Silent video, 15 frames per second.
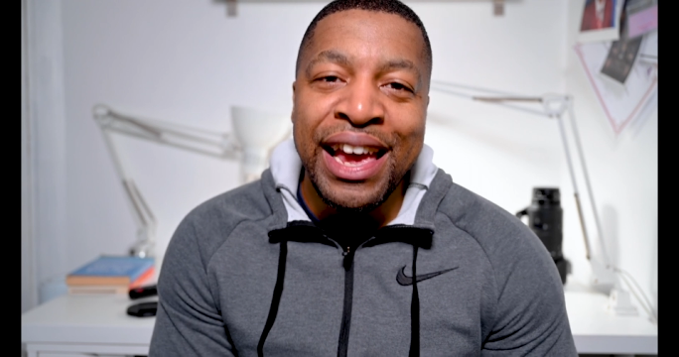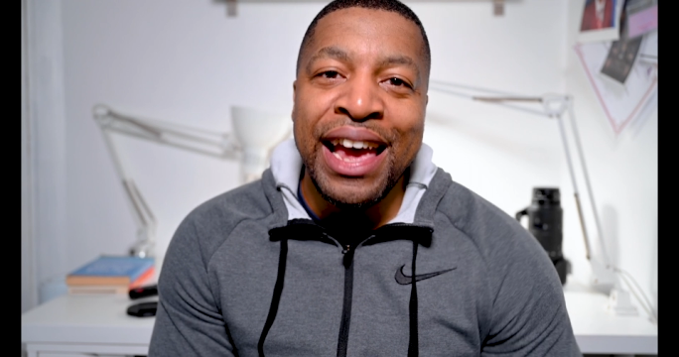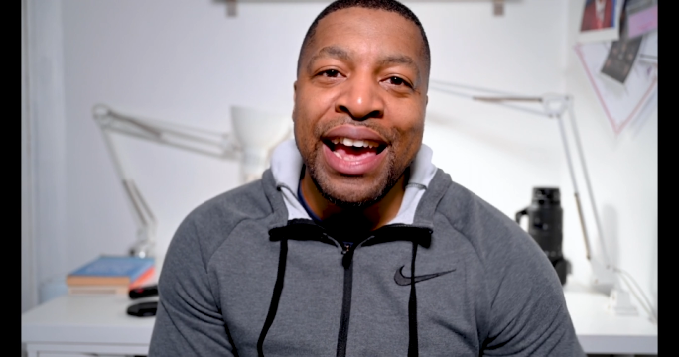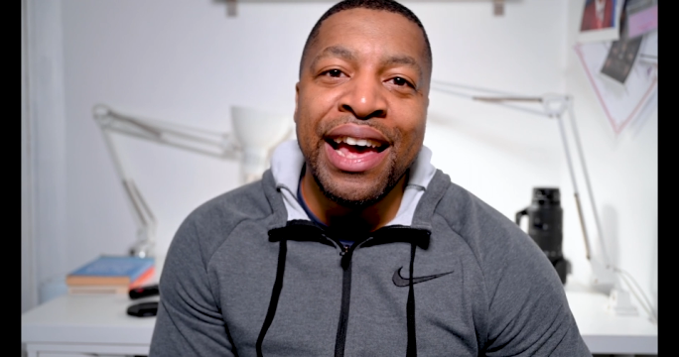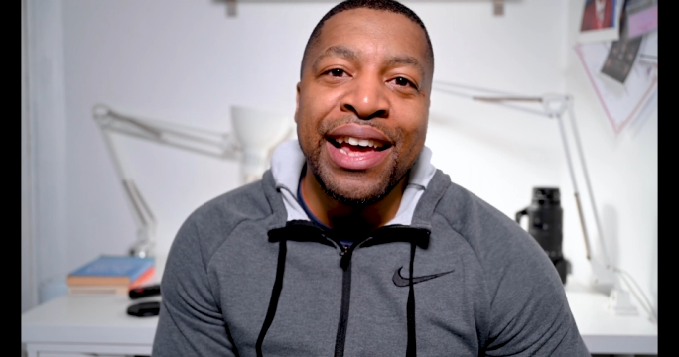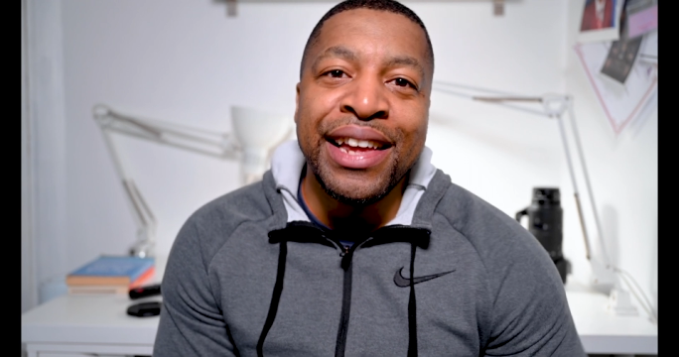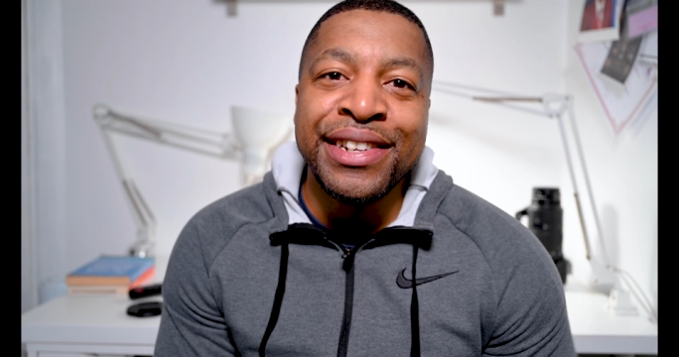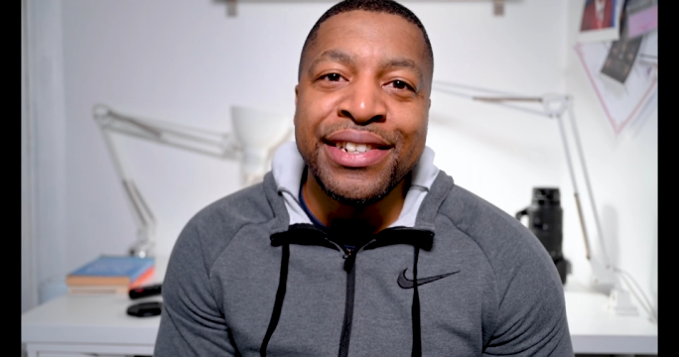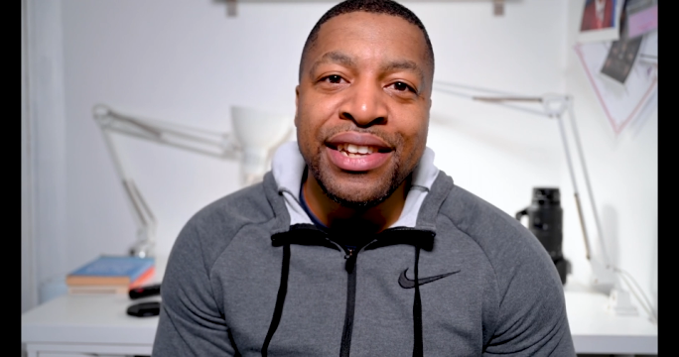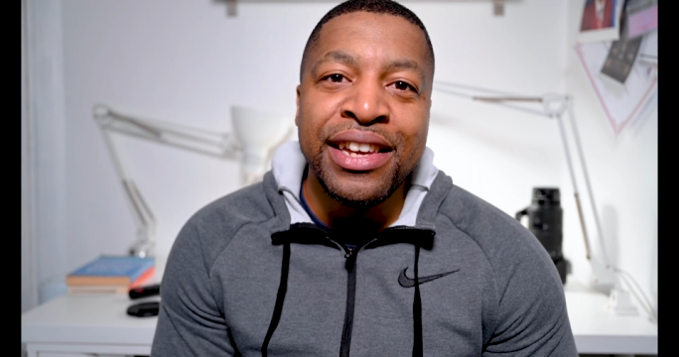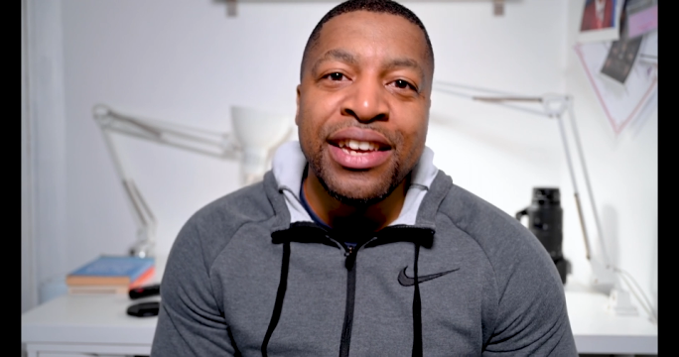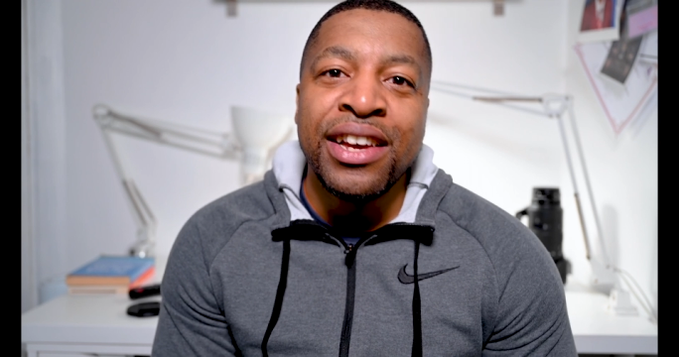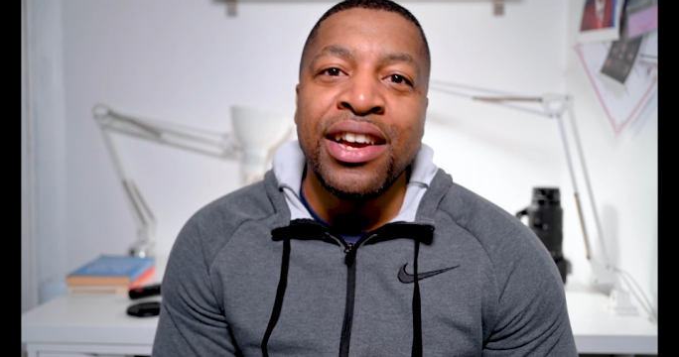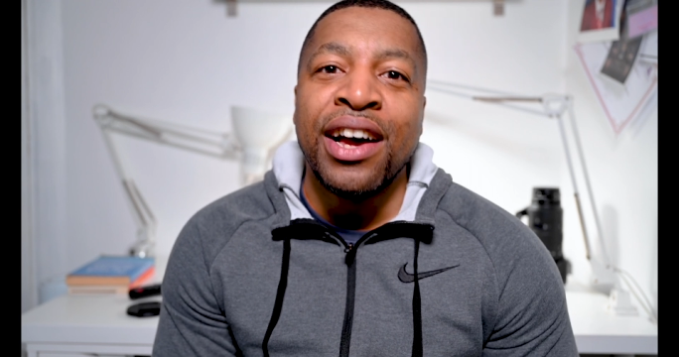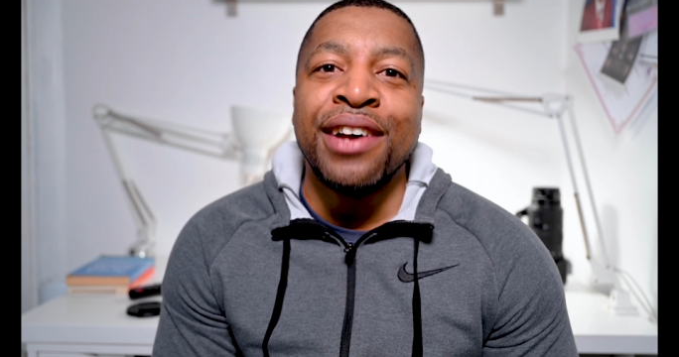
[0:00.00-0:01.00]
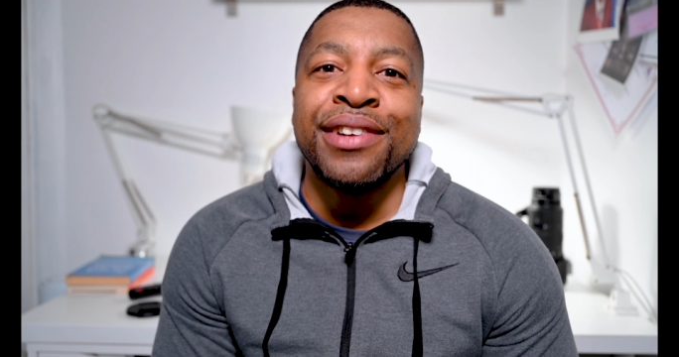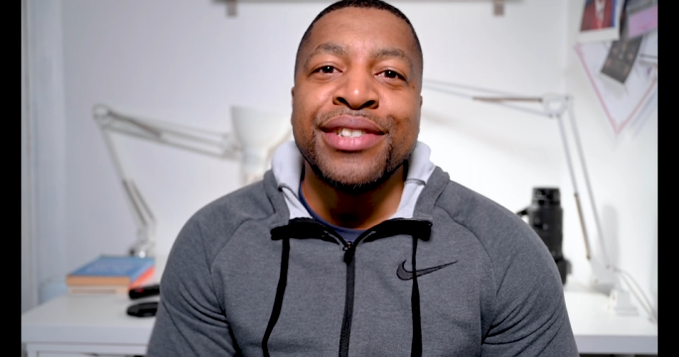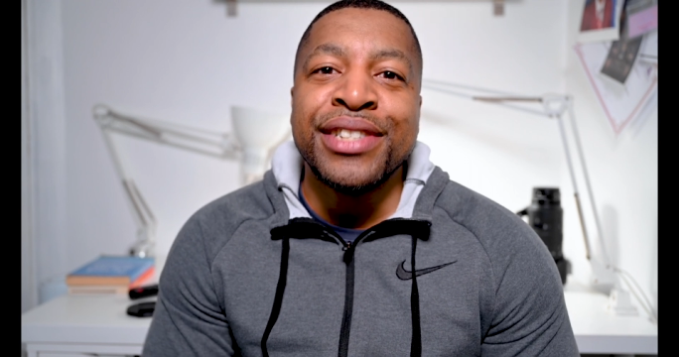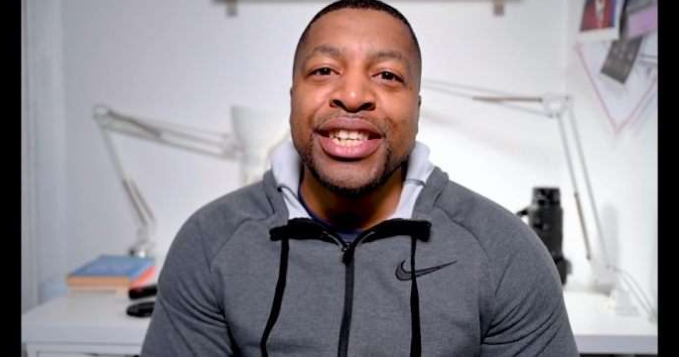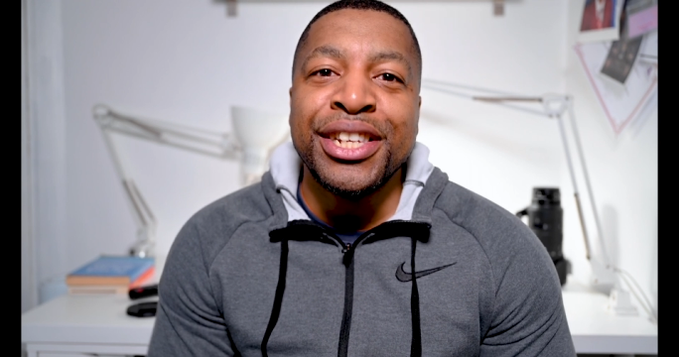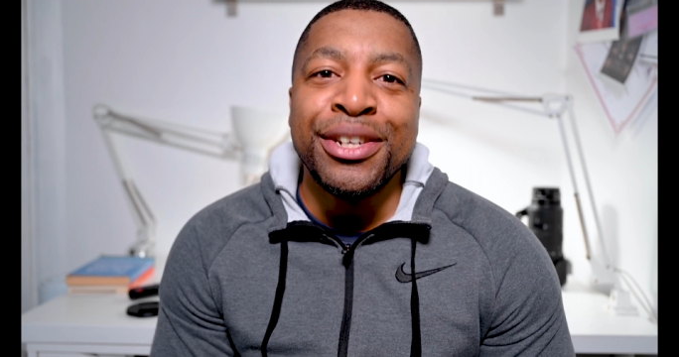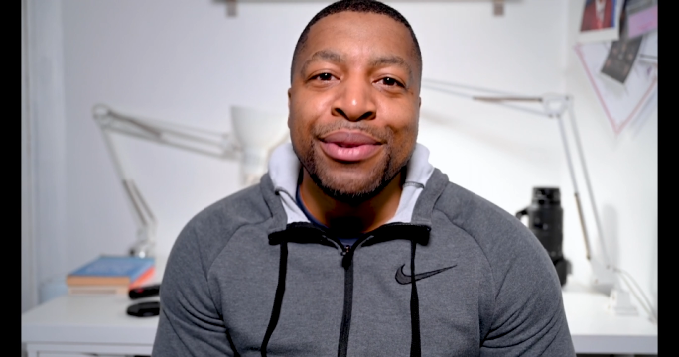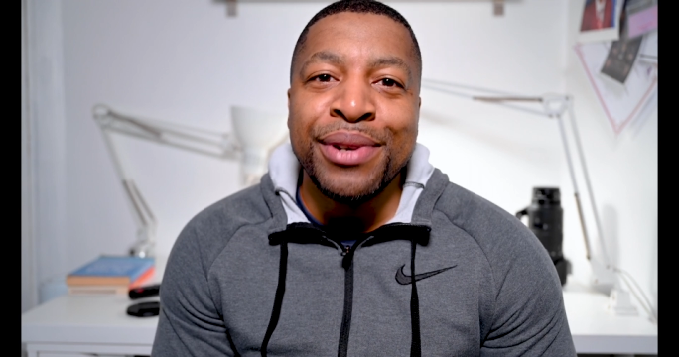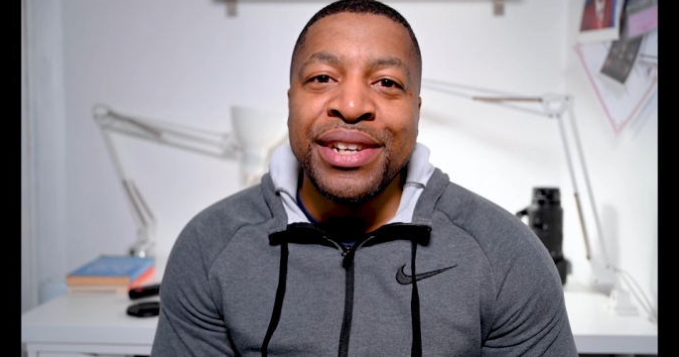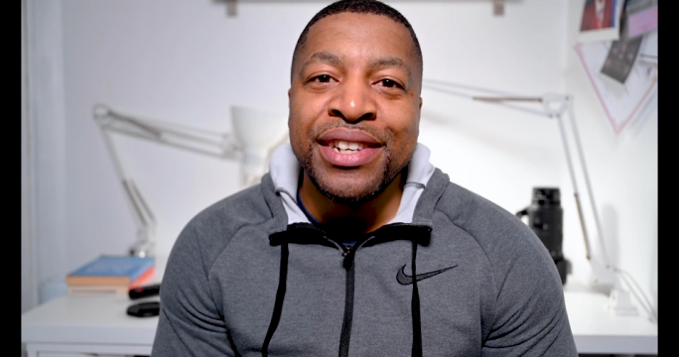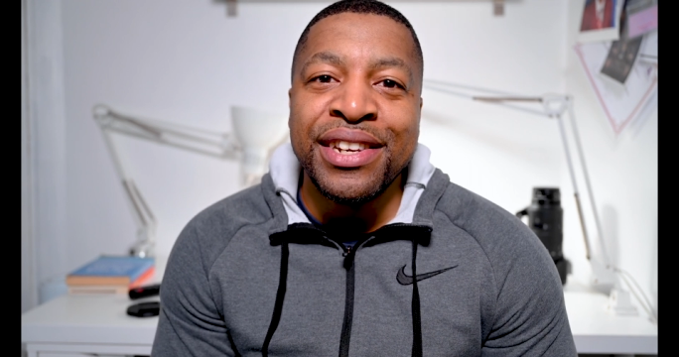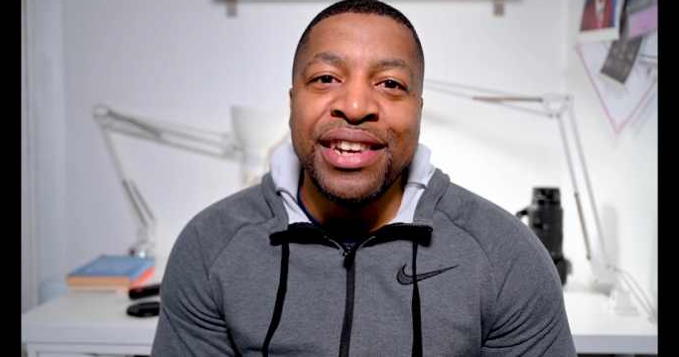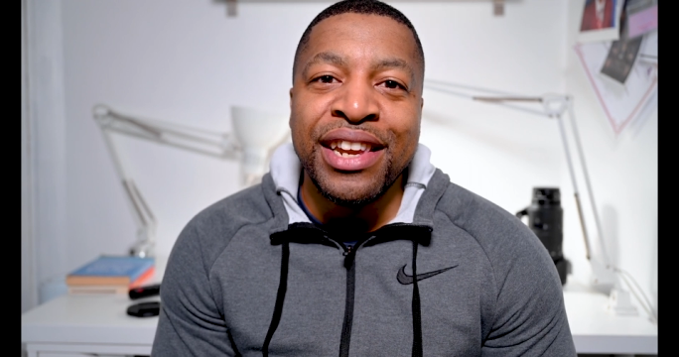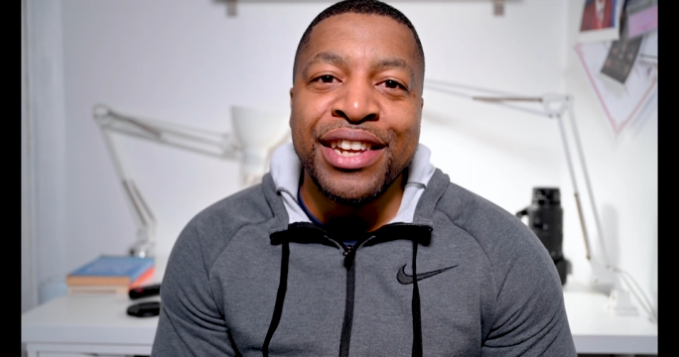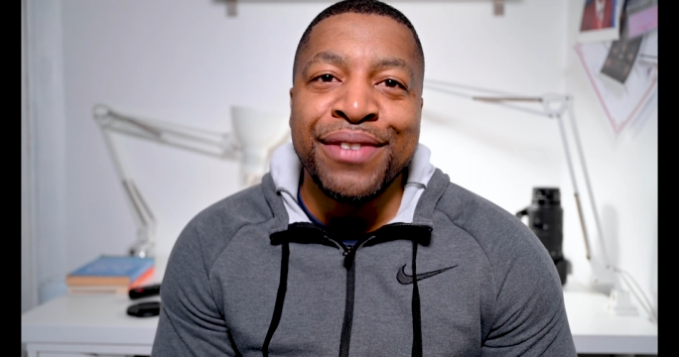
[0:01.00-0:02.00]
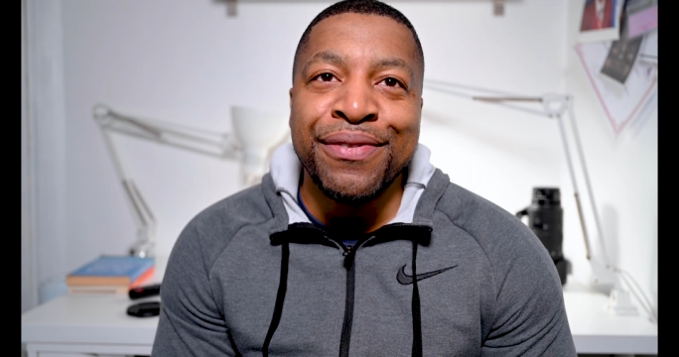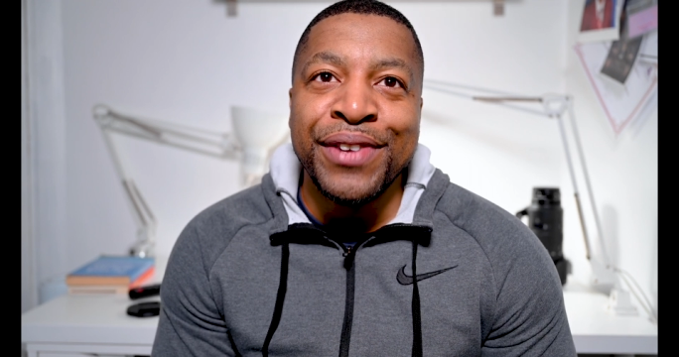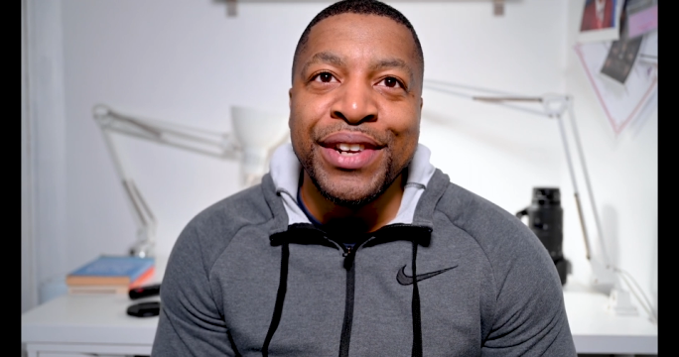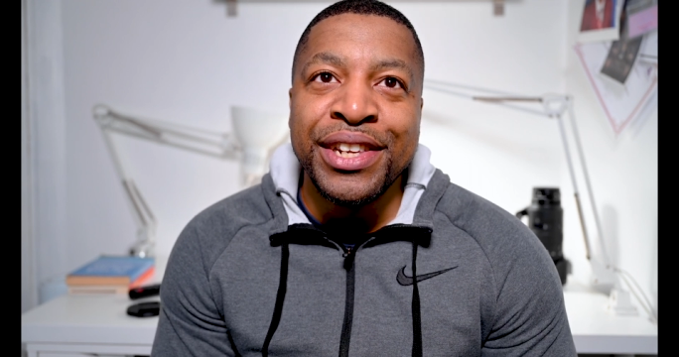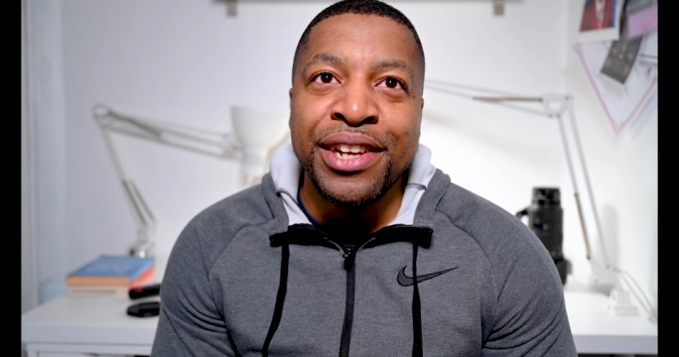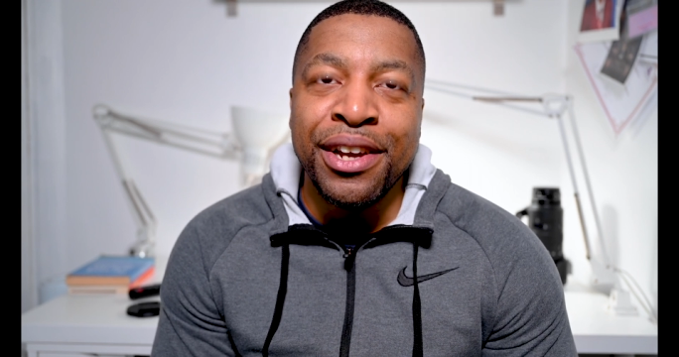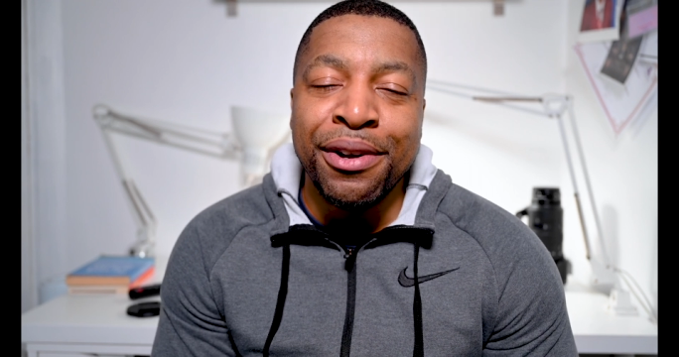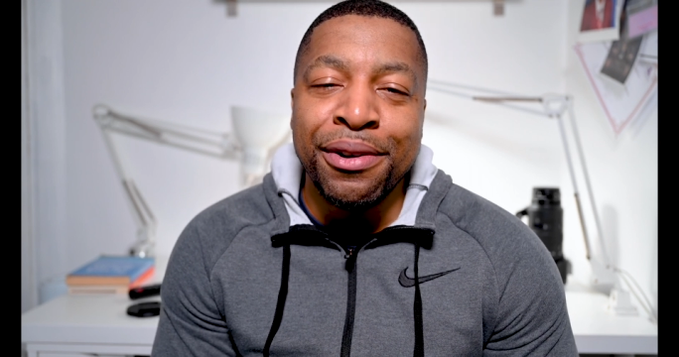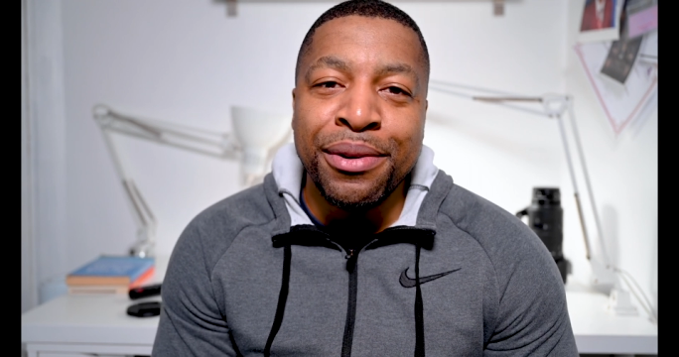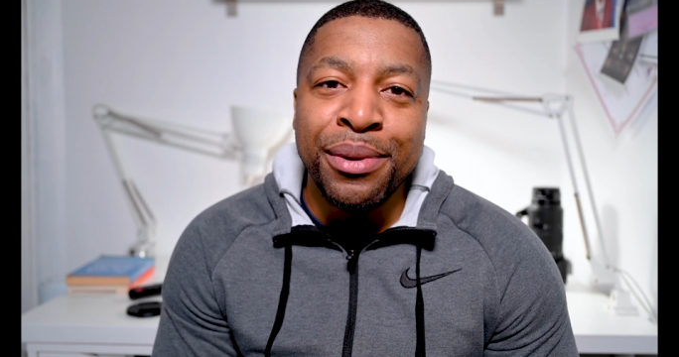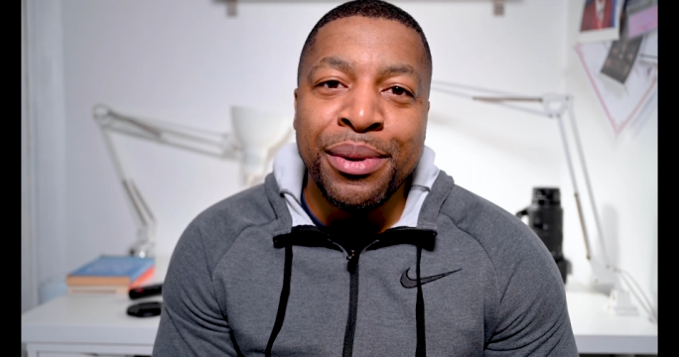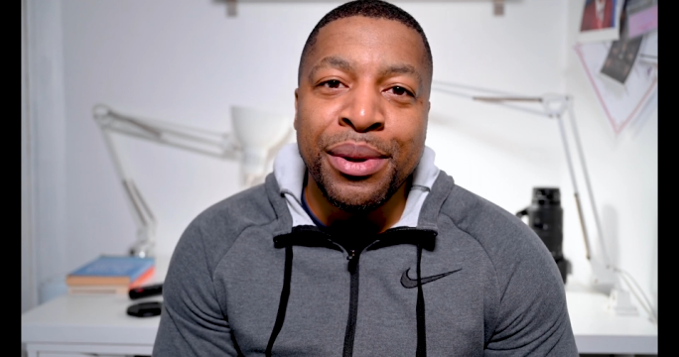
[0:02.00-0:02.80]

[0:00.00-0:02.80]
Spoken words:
and I'll see you in the next video.